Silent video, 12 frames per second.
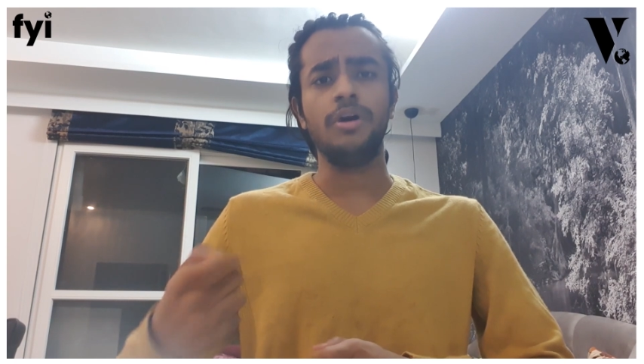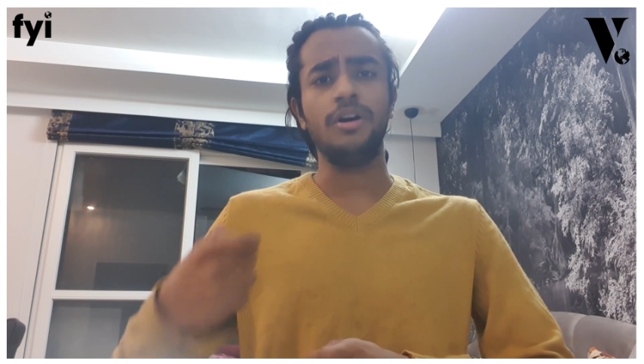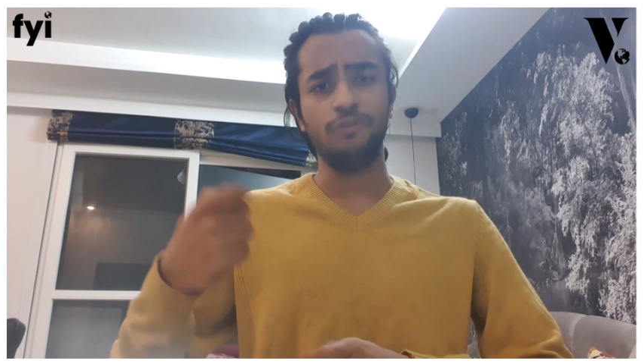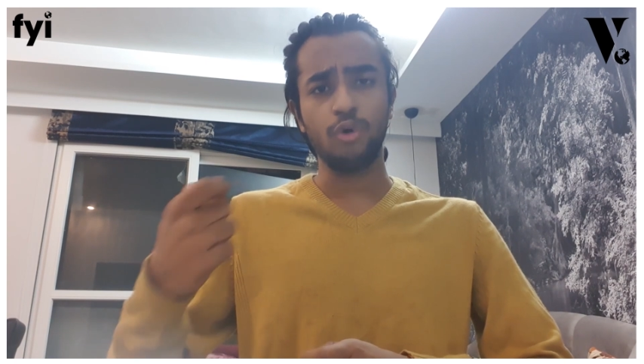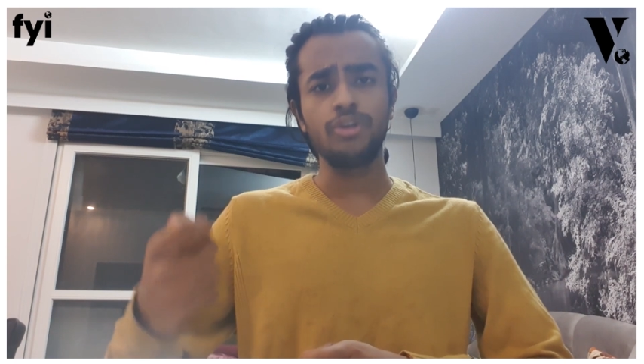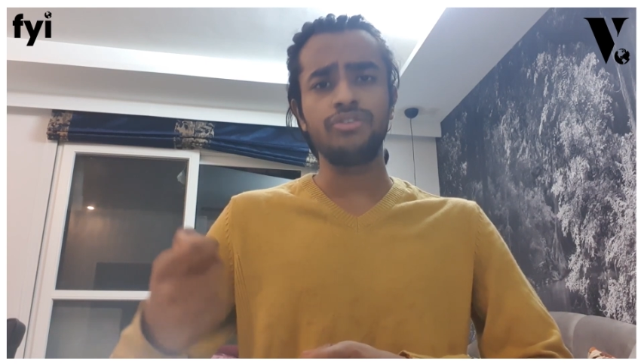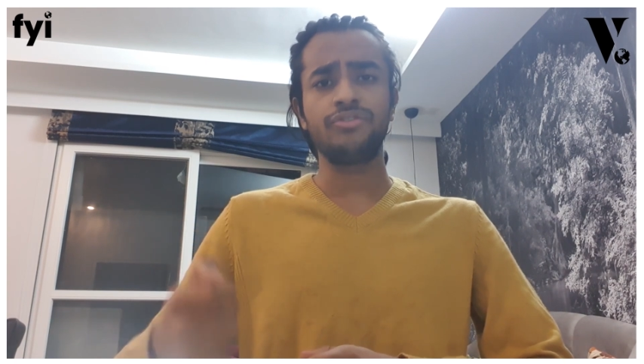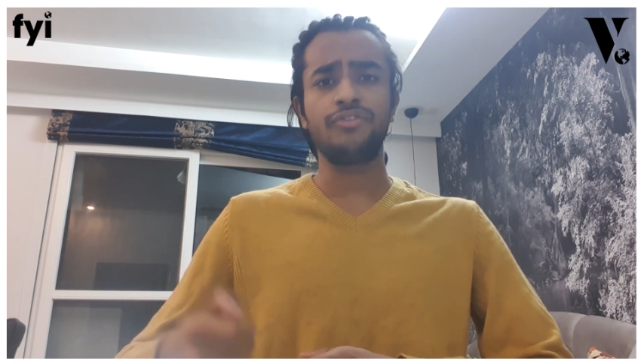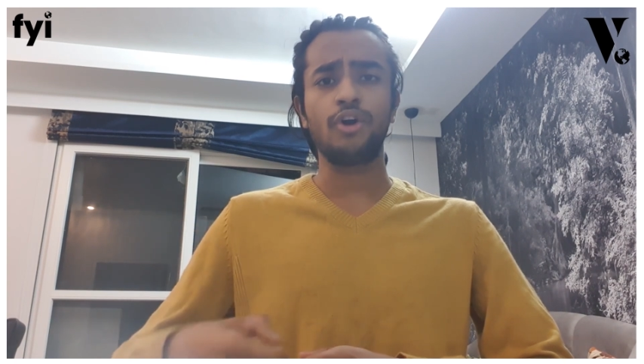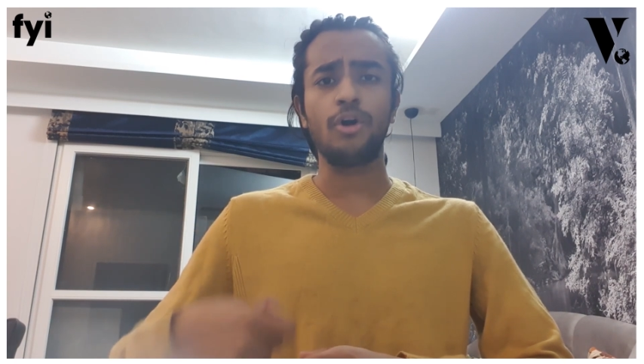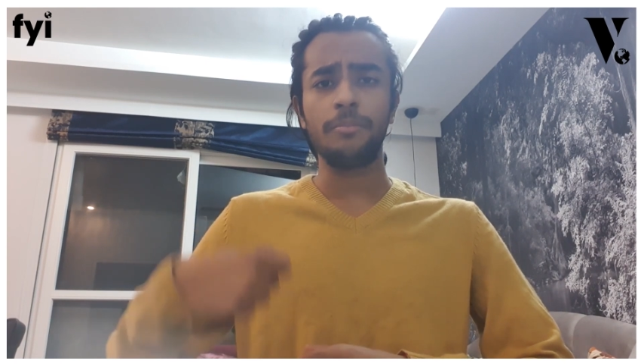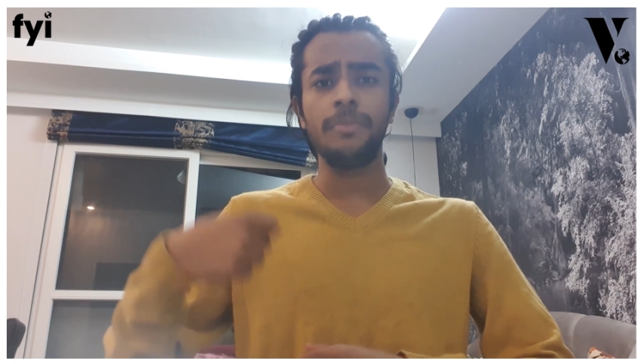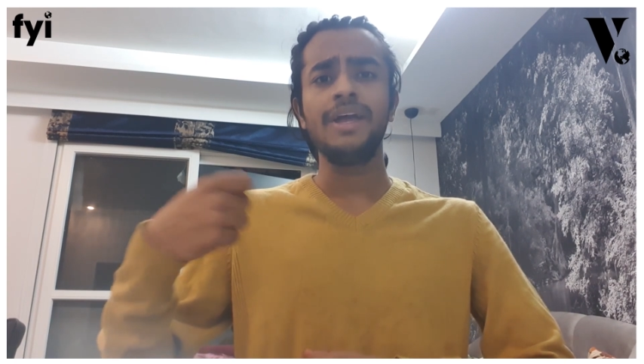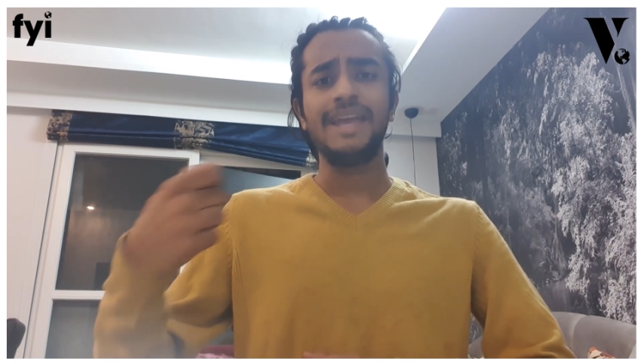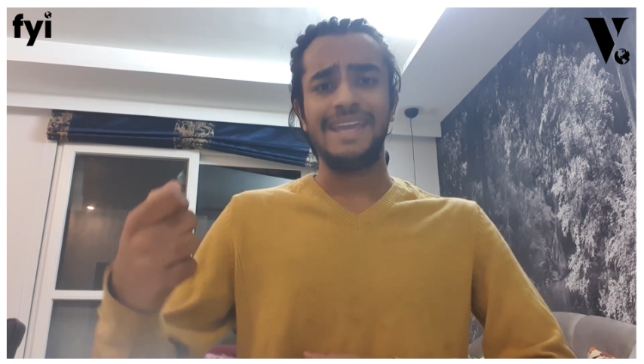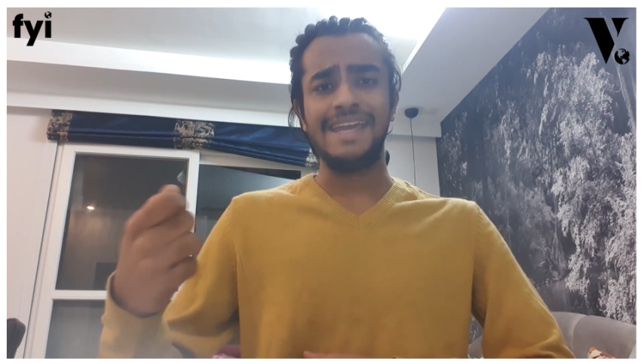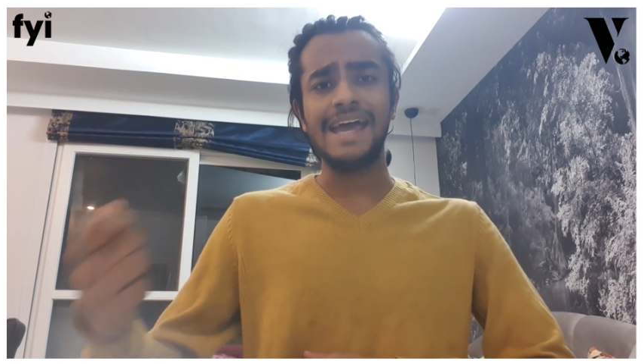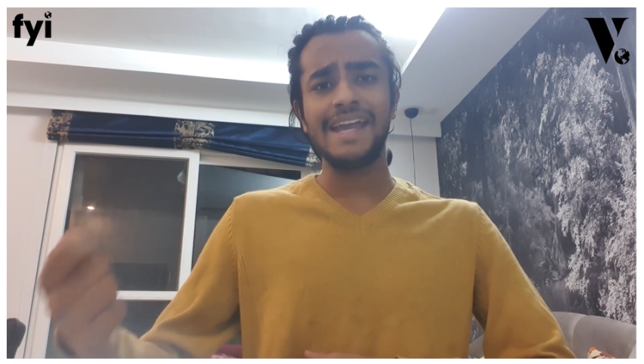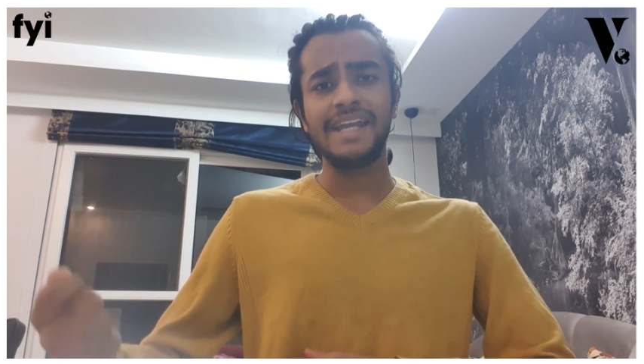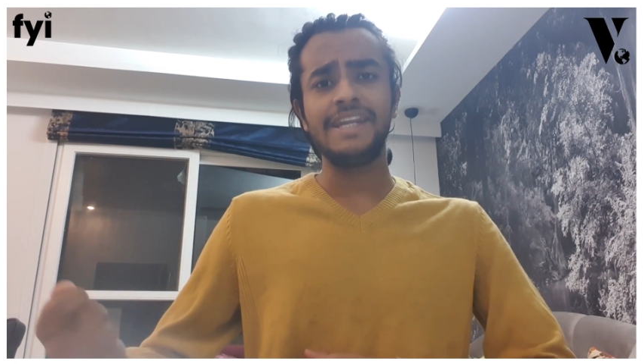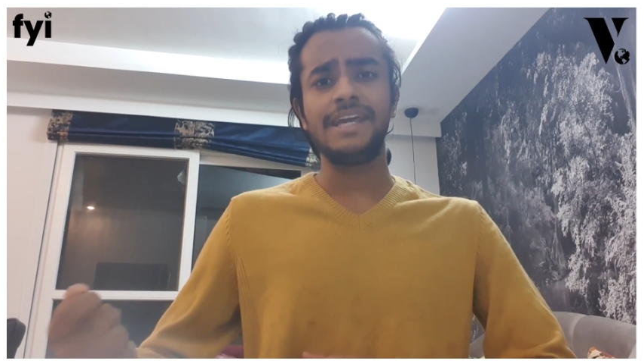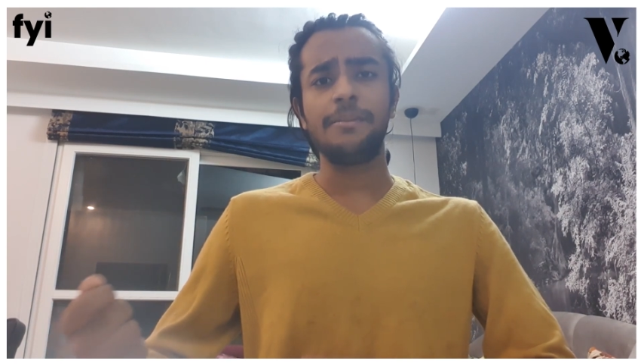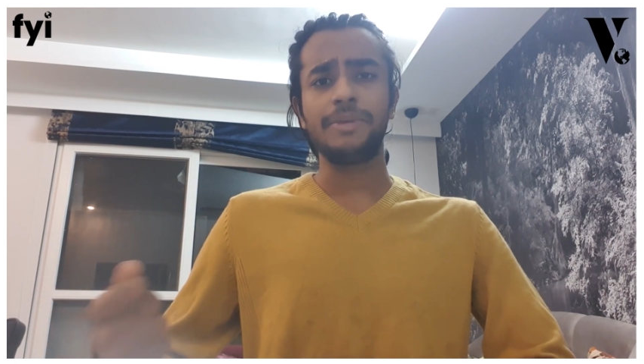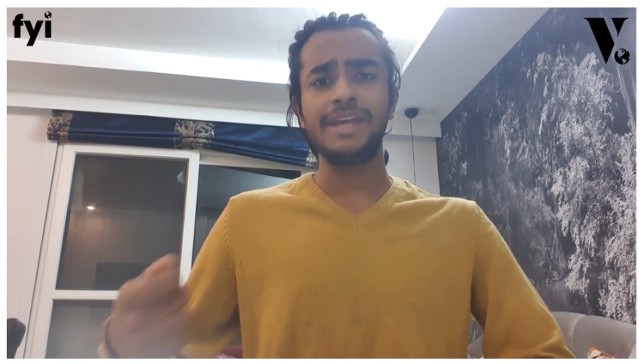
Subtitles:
votes from AIADMK